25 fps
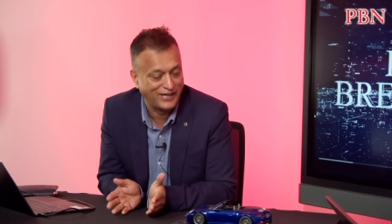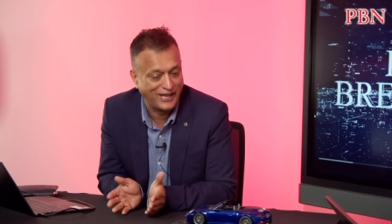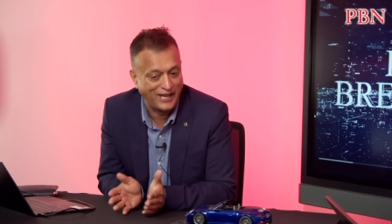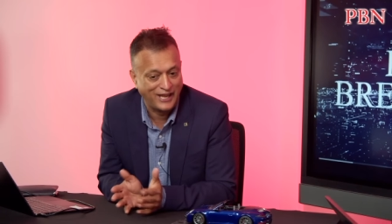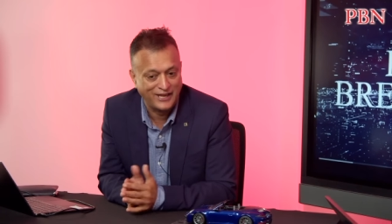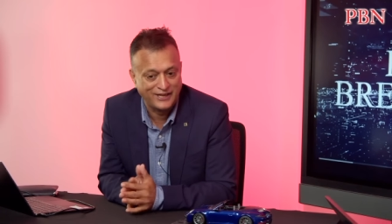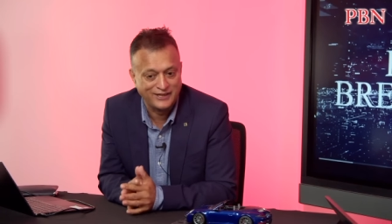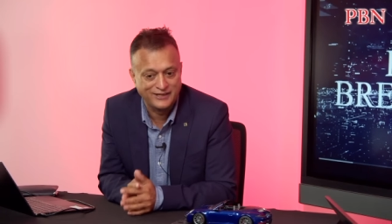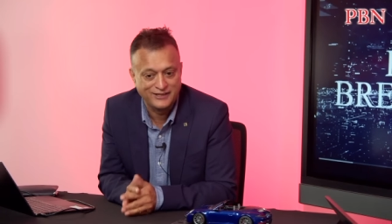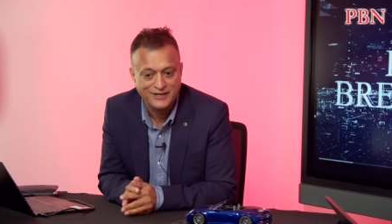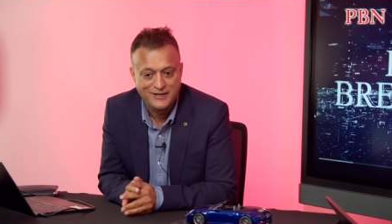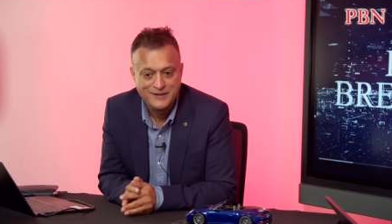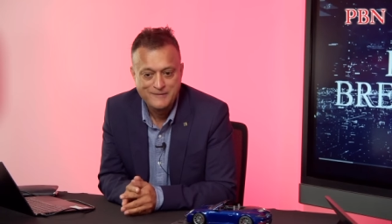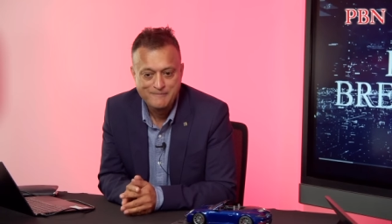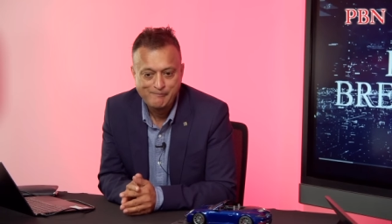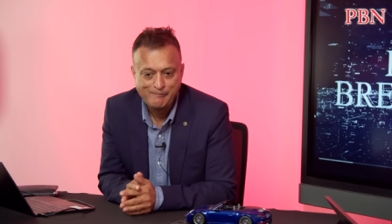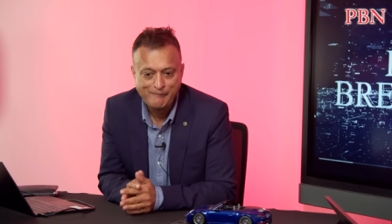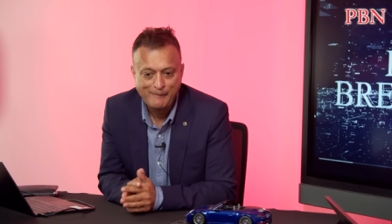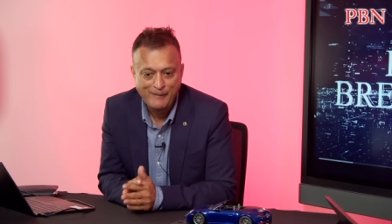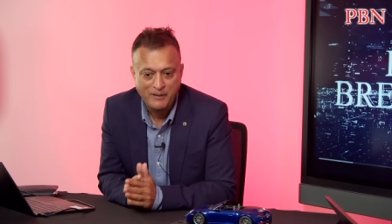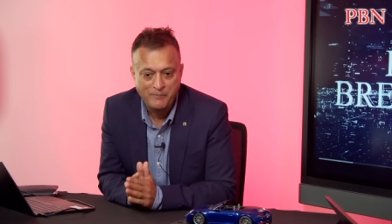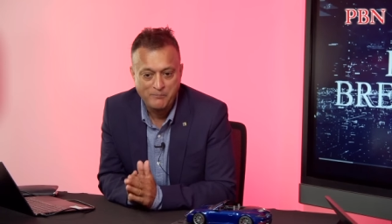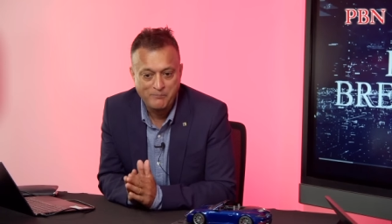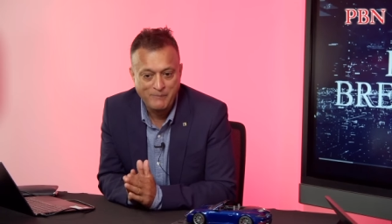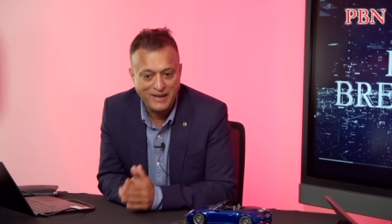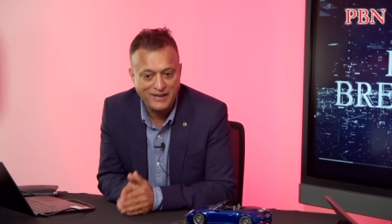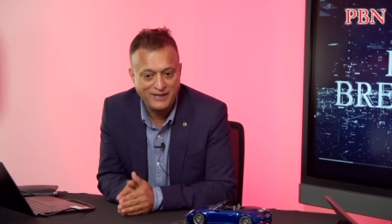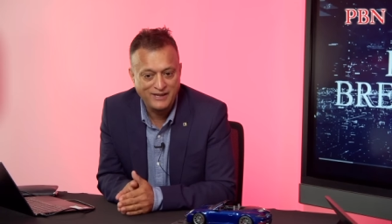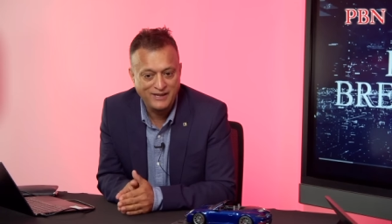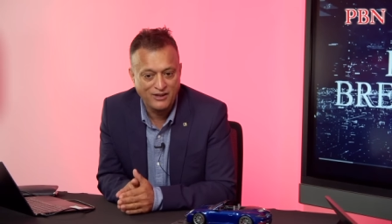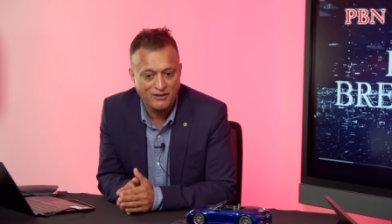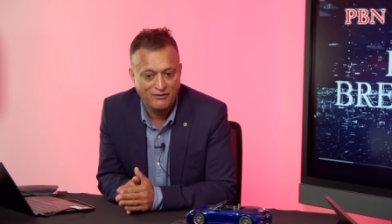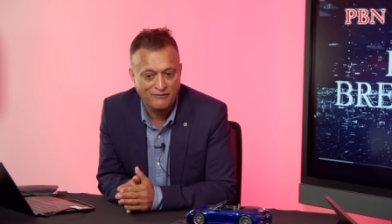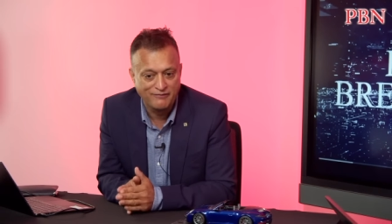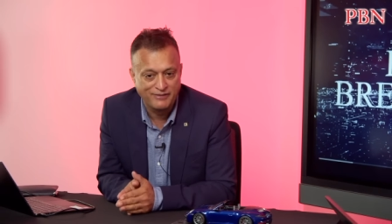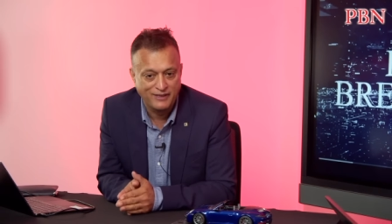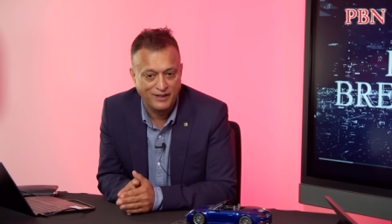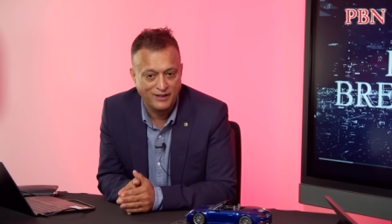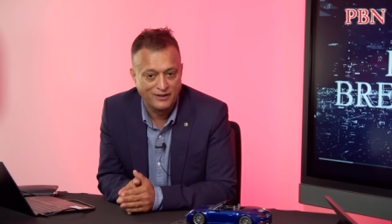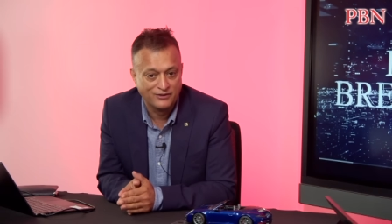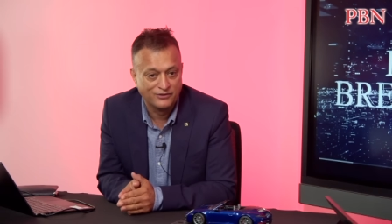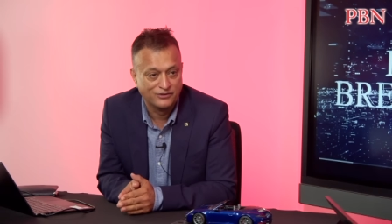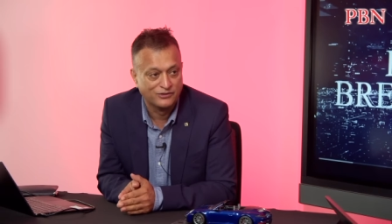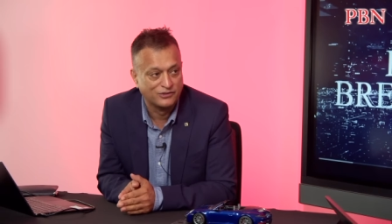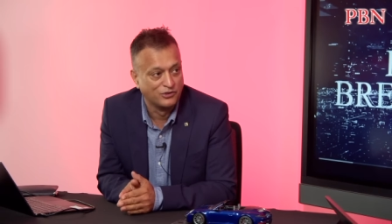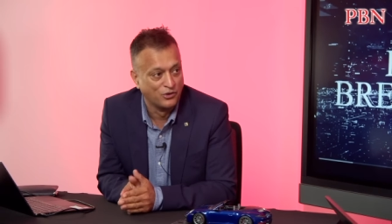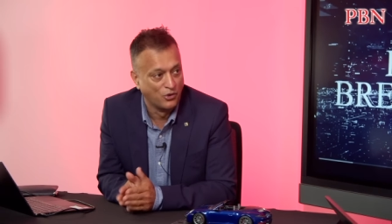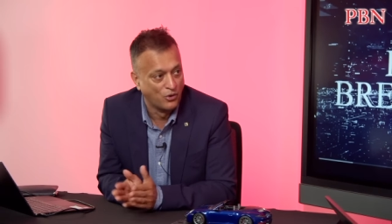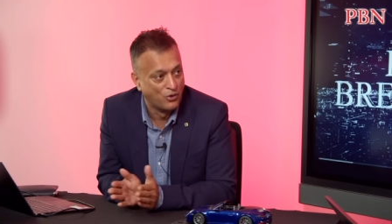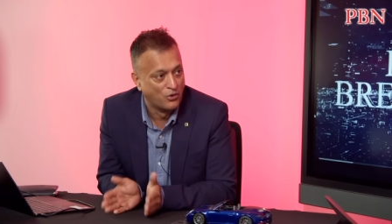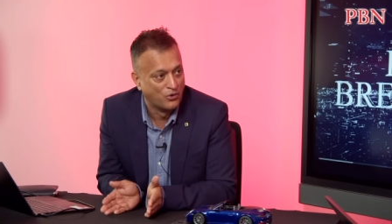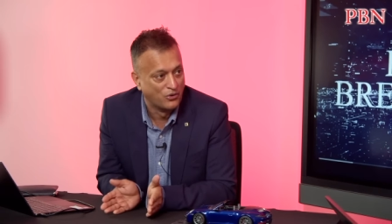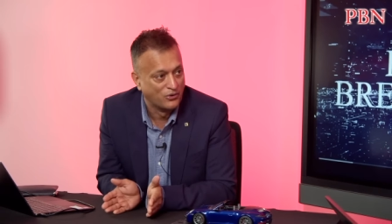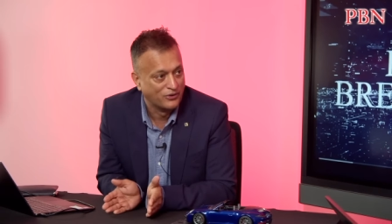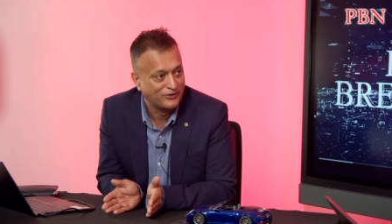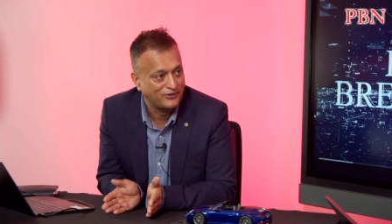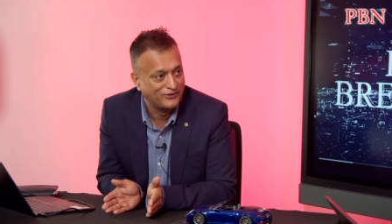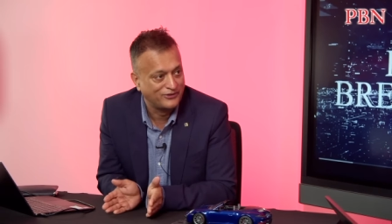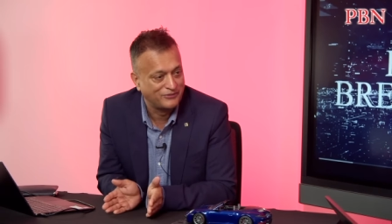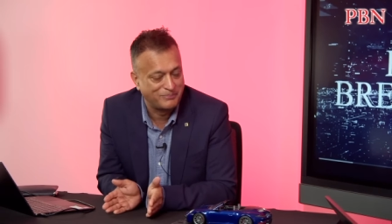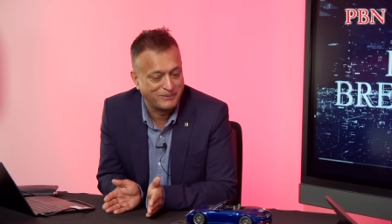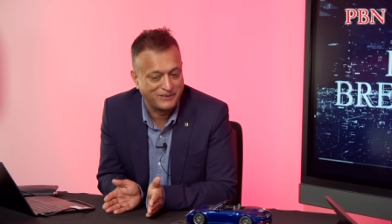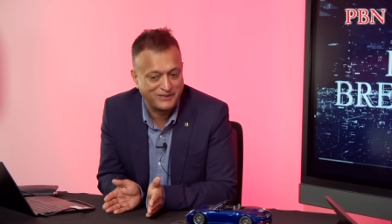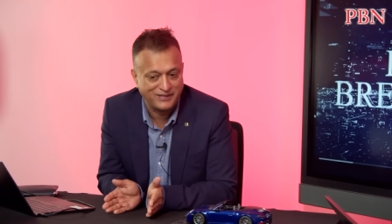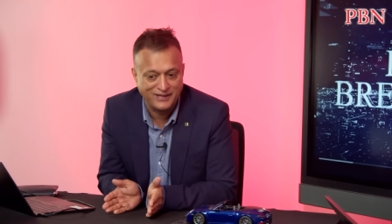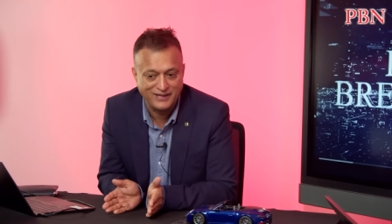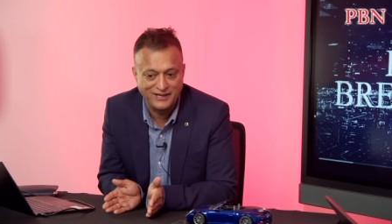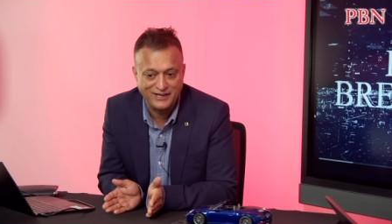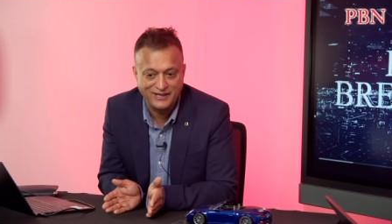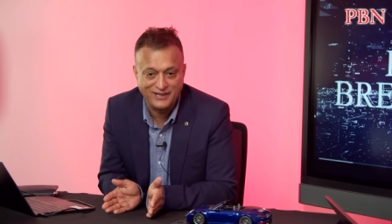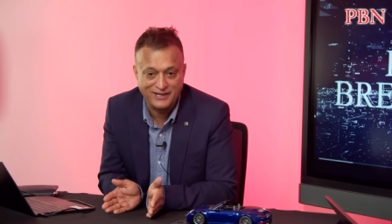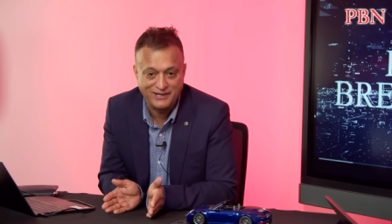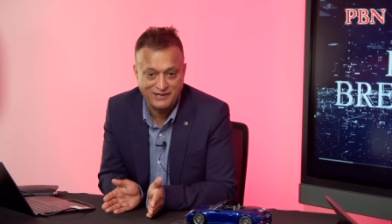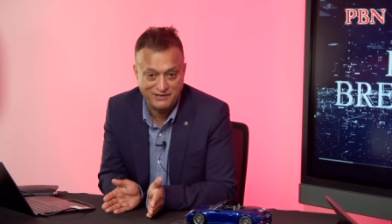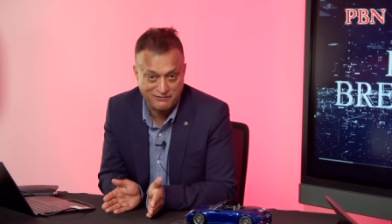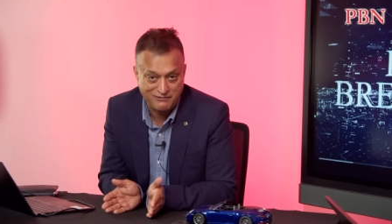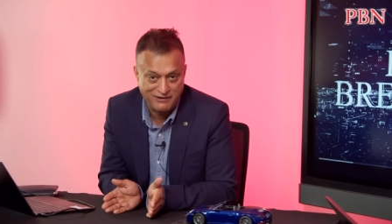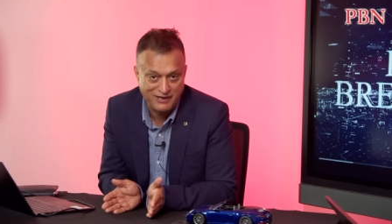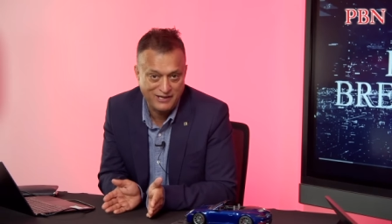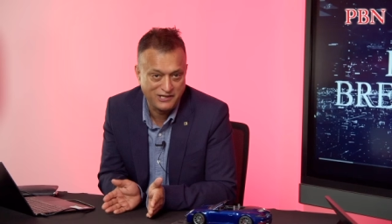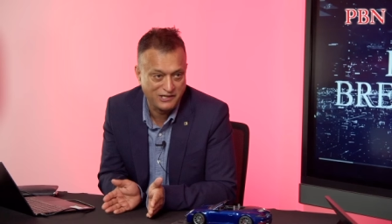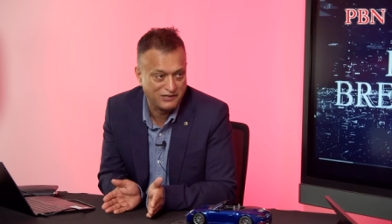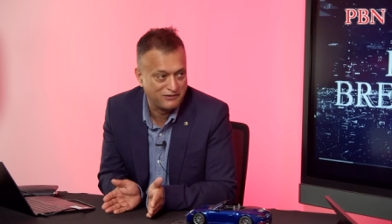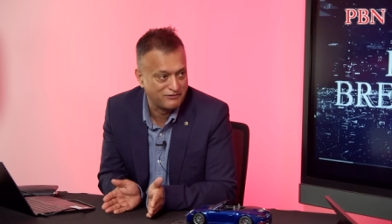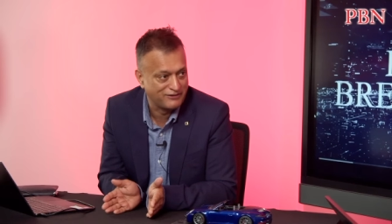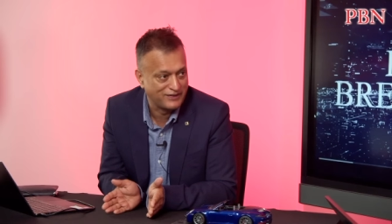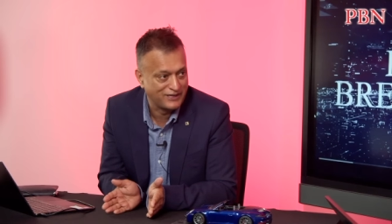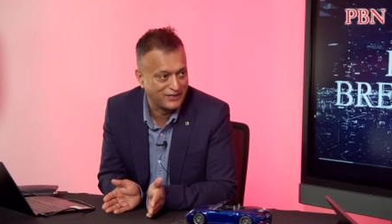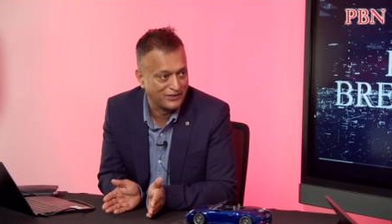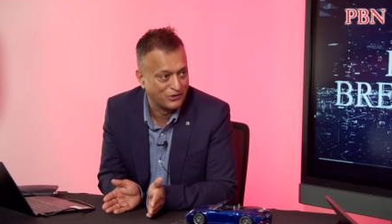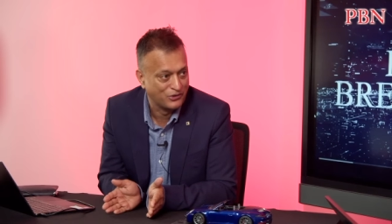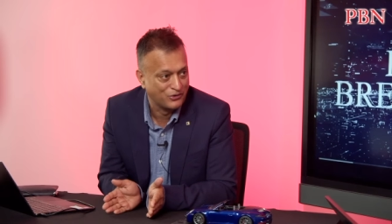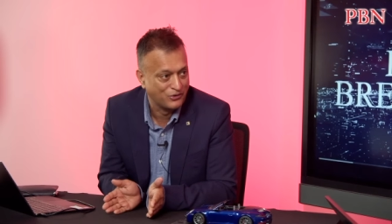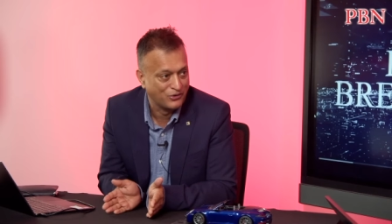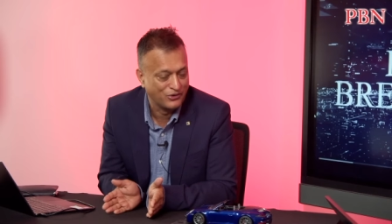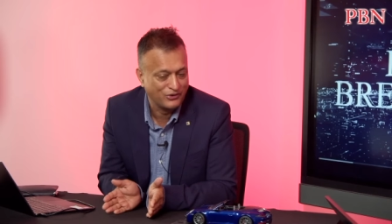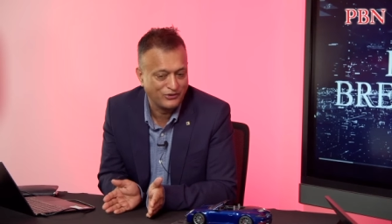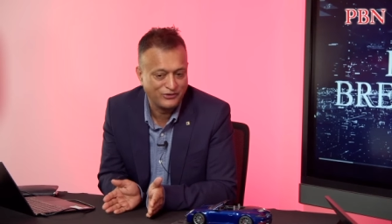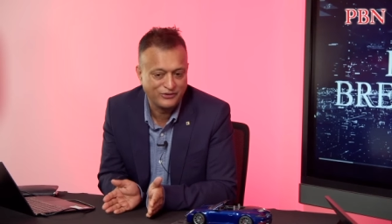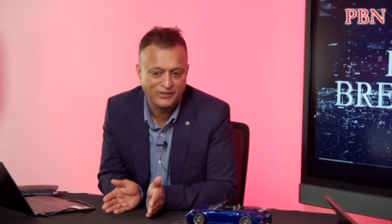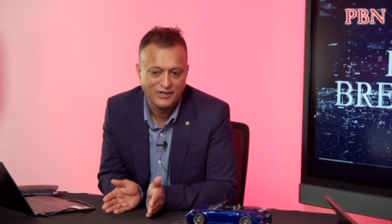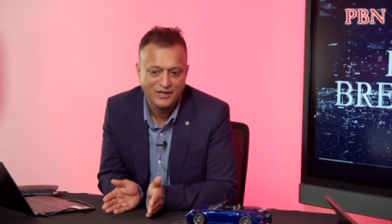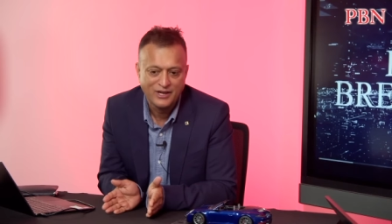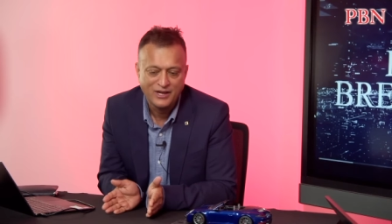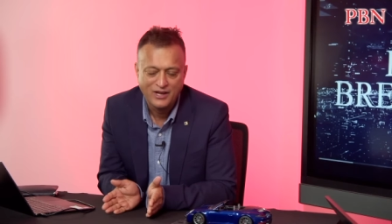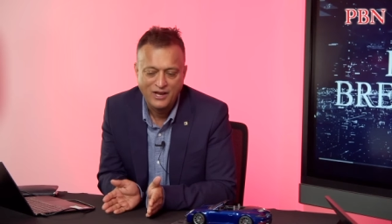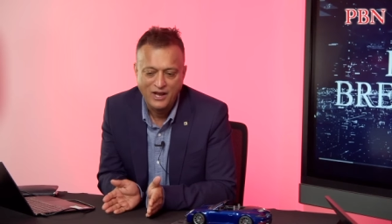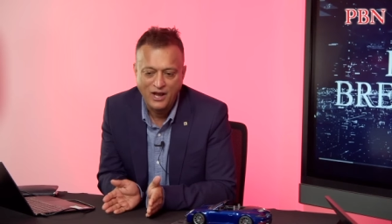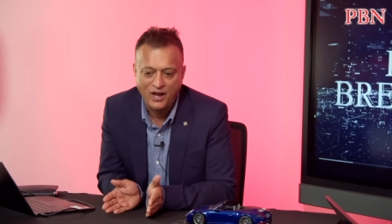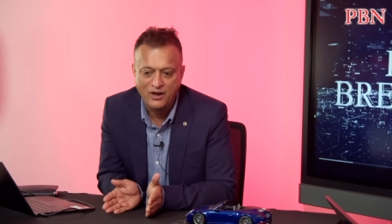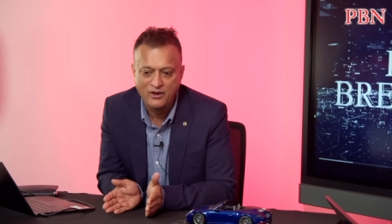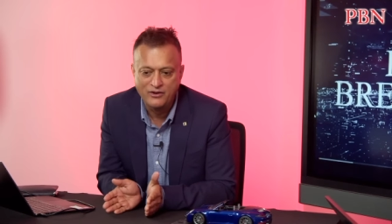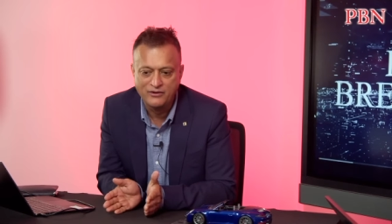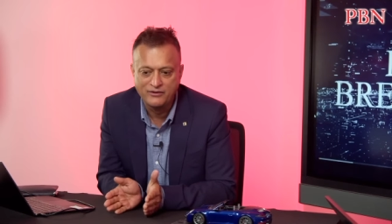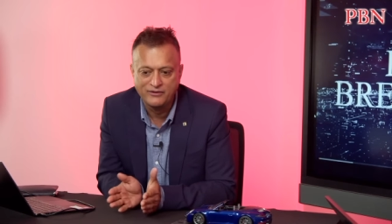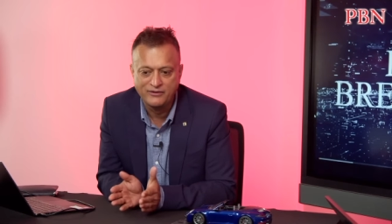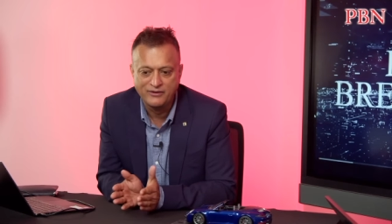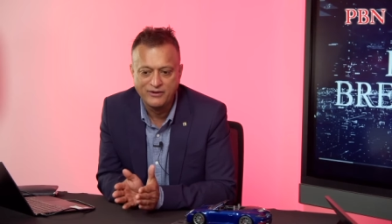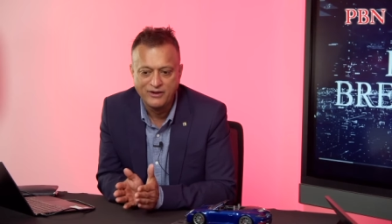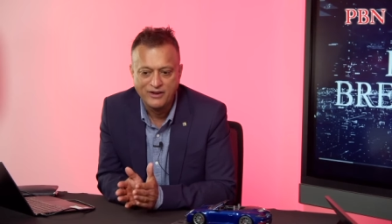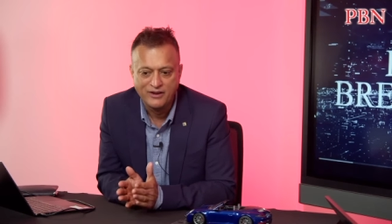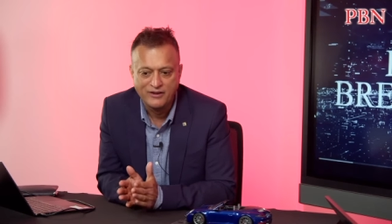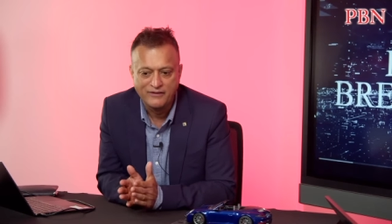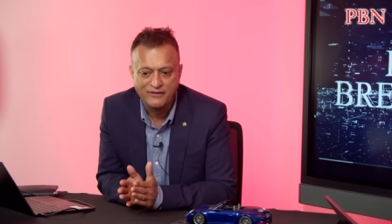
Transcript: And many of those lords, particularly the hereditary lords, own